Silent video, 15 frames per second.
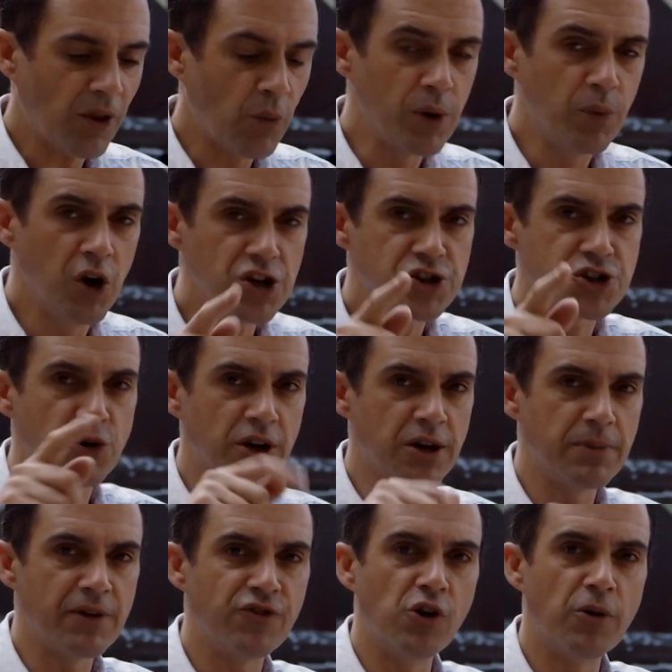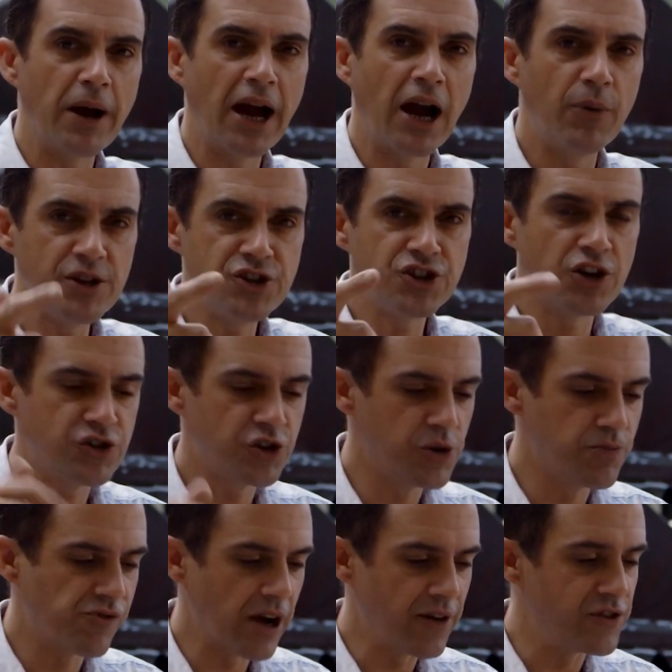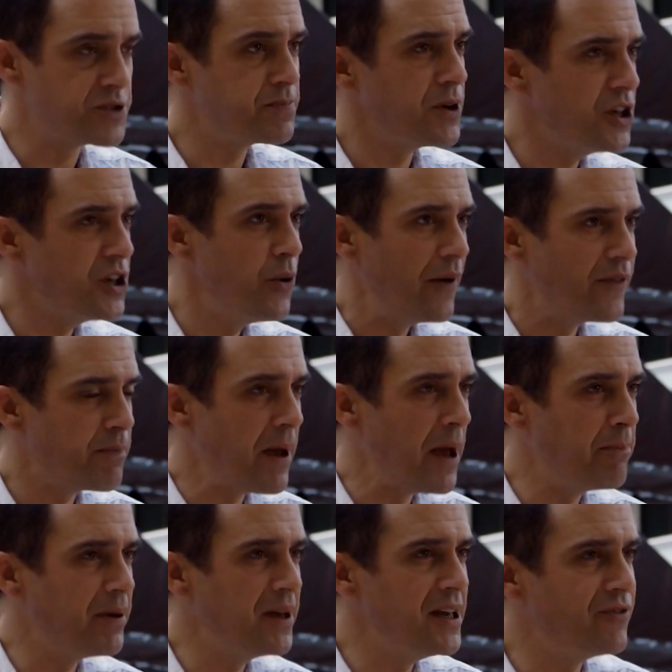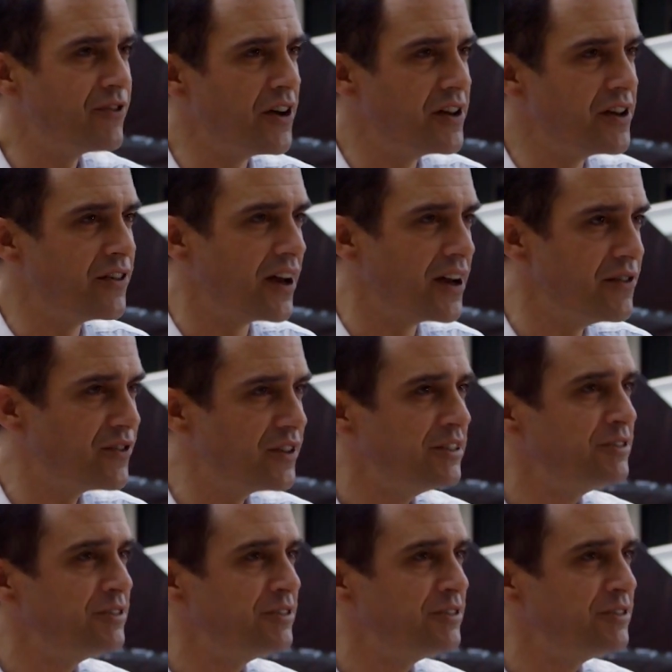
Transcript: we were talking before about how we judge a good breakfast, but you have a pet peeve, don't you, Dave?